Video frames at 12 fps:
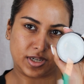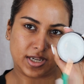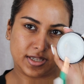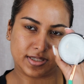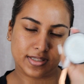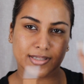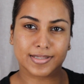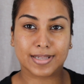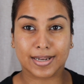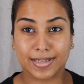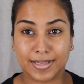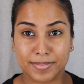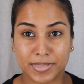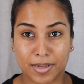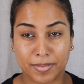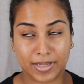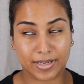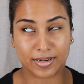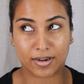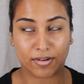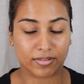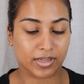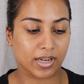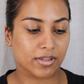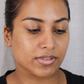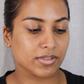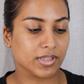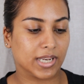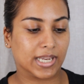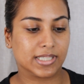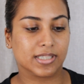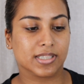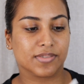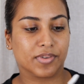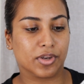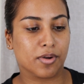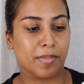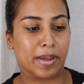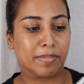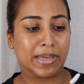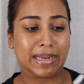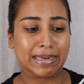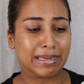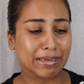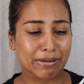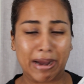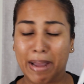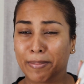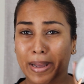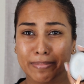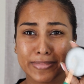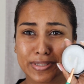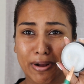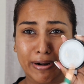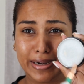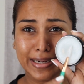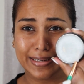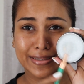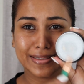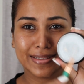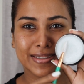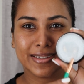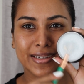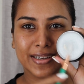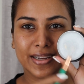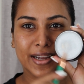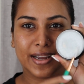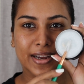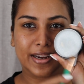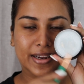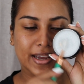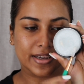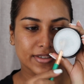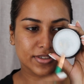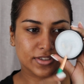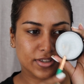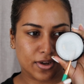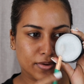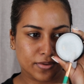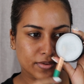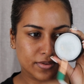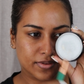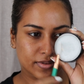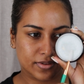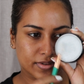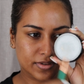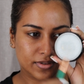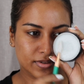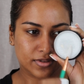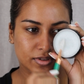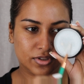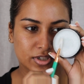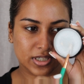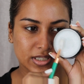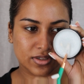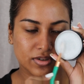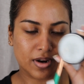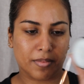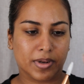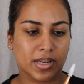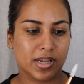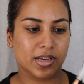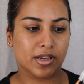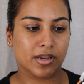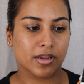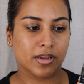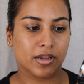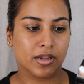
you guys, the sun keeps coming in and out of the clouds, so the lighting in this video might be a little crap, I'm sorry. Okay, so just rub it in.